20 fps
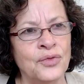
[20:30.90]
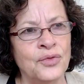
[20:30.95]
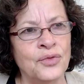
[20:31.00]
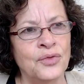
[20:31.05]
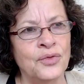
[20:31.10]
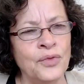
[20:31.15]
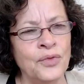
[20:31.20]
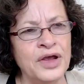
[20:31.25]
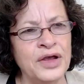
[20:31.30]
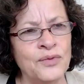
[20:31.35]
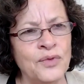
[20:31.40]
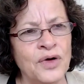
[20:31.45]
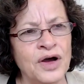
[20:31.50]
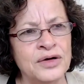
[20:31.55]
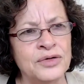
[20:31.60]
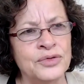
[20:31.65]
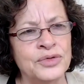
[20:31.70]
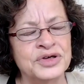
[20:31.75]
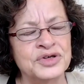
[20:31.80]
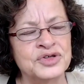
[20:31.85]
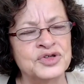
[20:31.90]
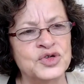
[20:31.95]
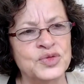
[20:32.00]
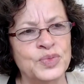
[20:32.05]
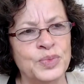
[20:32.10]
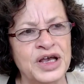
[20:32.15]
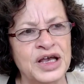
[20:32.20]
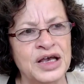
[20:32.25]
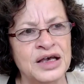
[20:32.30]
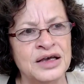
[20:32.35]
we want to
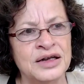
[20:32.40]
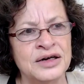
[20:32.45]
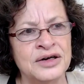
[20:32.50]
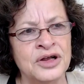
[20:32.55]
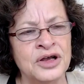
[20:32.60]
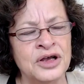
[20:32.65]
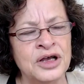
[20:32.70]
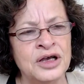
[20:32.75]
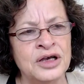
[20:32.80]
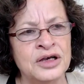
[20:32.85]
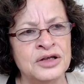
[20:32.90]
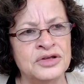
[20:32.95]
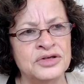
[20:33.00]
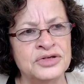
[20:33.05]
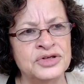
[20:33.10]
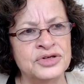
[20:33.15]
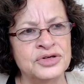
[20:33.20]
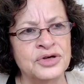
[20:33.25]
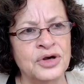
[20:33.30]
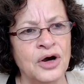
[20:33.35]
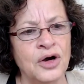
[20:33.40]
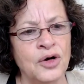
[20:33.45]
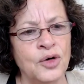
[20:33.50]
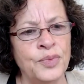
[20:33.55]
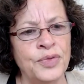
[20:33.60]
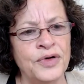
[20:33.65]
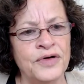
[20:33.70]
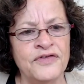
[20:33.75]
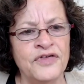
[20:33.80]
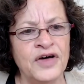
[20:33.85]
expand the
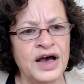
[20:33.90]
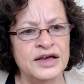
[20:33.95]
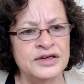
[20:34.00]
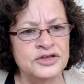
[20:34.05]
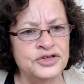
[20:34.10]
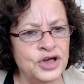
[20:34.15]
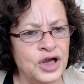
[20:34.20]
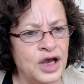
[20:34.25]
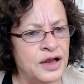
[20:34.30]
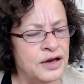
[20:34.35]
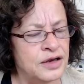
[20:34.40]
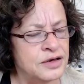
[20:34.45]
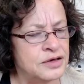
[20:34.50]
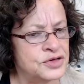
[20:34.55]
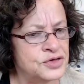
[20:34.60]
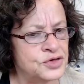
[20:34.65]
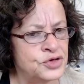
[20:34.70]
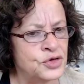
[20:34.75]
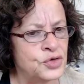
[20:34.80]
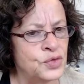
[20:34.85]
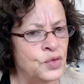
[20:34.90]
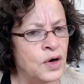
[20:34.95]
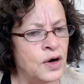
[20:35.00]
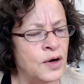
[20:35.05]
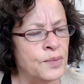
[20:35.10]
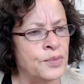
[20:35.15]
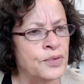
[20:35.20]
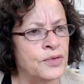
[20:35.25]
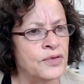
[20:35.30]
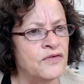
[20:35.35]
scope of hygienists who
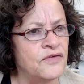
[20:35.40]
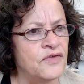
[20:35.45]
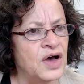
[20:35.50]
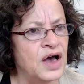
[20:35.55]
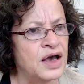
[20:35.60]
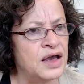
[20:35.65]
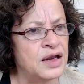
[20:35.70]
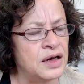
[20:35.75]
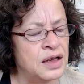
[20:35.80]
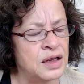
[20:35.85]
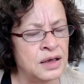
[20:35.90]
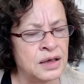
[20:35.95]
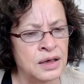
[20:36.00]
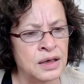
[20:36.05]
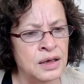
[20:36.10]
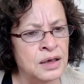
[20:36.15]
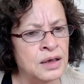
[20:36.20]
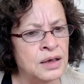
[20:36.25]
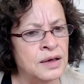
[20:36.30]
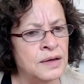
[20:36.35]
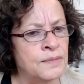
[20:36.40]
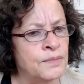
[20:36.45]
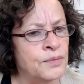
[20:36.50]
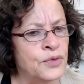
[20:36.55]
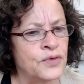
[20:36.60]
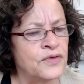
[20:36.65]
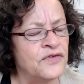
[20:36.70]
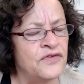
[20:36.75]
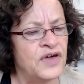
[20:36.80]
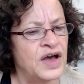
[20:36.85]
are providing
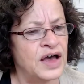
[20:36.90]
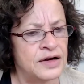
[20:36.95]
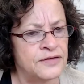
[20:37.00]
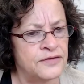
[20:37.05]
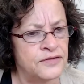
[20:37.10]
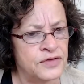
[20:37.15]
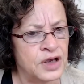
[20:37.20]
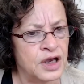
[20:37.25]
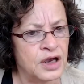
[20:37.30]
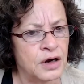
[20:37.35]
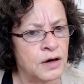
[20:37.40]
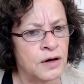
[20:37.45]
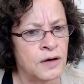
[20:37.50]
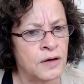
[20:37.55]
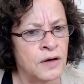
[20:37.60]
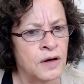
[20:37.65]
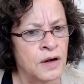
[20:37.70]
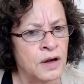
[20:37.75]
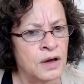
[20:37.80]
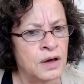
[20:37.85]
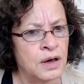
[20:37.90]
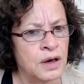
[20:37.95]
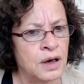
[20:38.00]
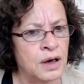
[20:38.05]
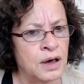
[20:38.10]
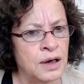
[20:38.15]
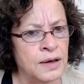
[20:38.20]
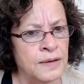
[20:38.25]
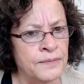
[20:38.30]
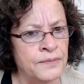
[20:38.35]
preventive care.
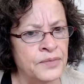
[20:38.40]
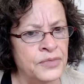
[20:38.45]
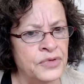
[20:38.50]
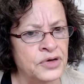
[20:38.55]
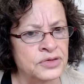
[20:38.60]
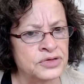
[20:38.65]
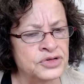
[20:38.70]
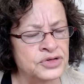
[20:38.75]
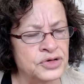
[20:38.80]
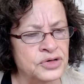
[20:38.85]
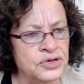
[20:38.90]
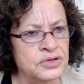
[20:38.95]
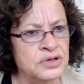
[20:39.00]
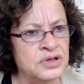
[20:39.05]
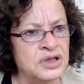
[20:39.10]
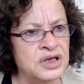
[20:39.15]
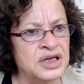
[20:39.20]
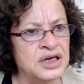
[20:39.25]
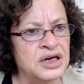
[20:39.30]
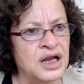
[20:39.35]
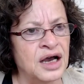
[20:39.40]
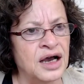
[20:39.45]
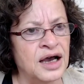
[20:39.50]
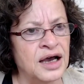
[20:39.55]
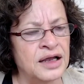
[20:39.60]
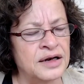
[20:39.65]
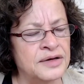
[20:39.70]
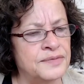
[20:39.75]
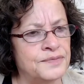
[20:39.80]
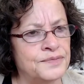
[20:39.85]
They're certainly
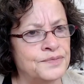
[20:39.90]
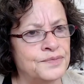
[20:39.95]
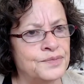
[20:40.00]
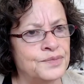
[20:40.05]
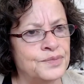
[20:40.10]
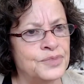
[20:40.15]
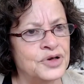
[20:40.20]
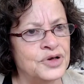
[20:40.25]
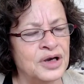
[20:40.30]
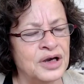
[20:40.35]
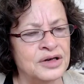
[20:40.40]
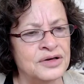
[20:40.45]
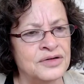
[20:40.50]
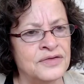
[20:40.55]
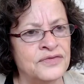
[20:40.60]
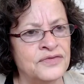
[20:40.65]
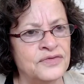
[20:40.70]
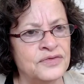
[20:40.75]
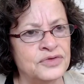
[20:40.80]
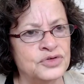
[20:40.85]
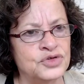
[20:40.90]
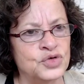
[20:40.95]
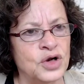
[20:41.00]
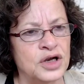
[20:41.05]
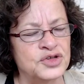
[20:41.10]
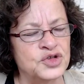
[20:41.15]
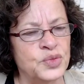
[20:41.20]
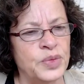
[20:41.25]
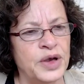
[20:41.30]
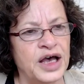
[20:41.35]
not kind of
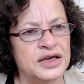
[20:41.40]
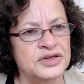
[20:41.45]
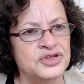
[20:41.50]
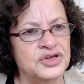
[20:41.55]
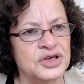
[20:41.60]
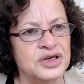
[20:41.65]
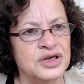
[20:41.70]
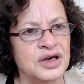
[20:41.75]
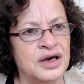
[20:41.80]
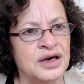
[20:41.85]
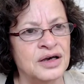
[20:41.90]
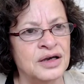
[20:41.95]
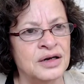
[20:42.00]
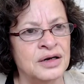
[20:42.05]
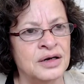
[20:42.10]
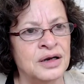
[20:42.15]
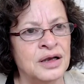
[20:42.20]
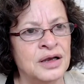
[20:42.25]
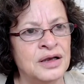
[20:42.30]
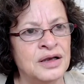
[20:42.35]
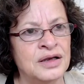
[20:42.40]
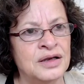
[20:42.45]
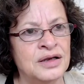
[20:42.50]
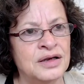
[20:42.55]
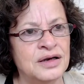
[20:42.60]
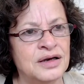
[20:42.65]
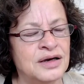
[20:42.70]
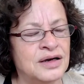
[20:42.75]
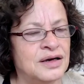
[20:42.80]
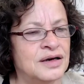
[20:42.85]
trespassing on
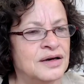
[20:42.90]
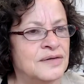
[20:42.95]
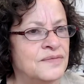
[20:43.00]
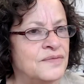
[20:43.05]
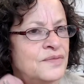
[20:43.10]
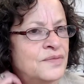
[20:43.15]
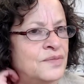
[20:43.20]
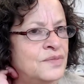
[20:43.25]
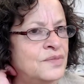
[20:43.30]
um,